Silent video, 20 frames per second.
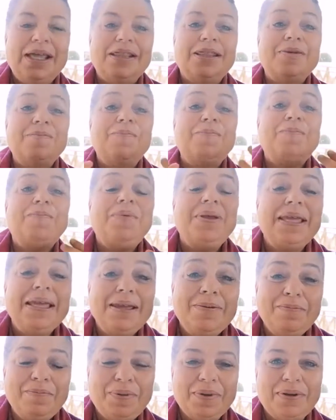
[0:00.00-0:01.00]
the
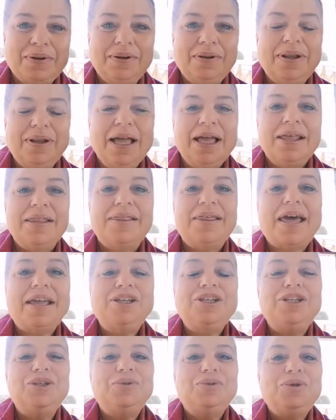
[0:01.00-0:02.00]
people
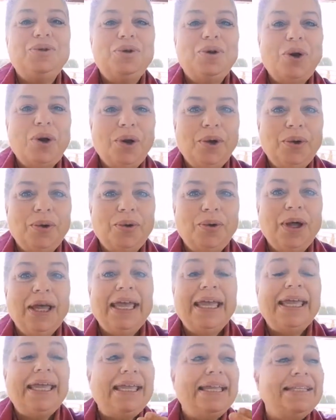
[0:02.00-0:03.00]
that you know
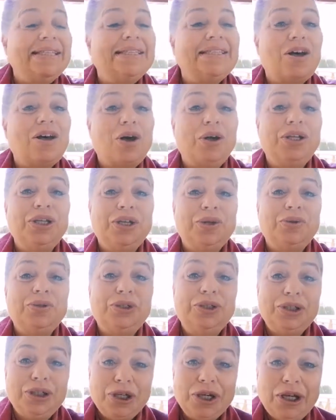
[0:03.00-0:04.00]
is on your
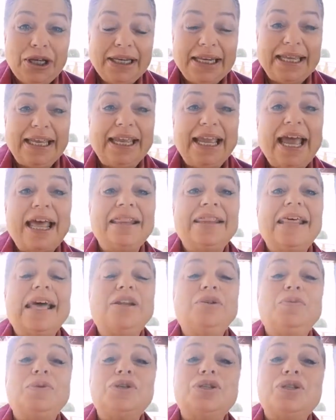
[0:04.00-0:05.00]
journey and
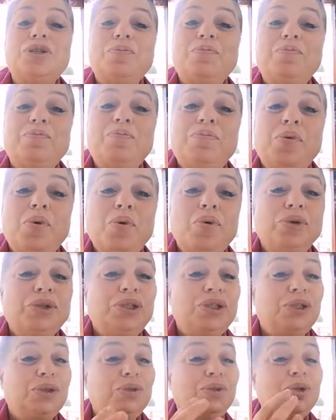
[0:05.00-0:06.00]
that will
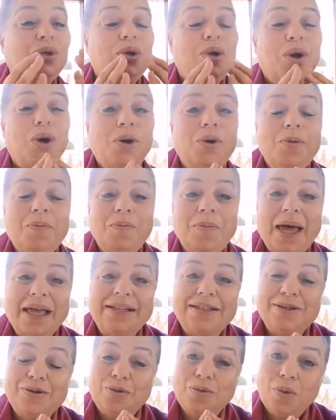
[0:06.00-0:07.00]
support you no
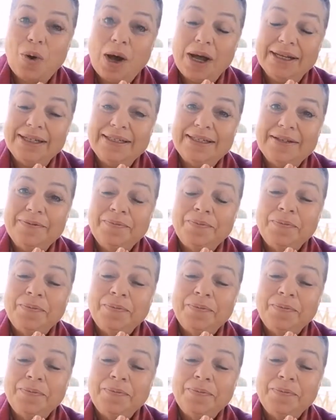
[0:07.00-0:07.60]
matter what.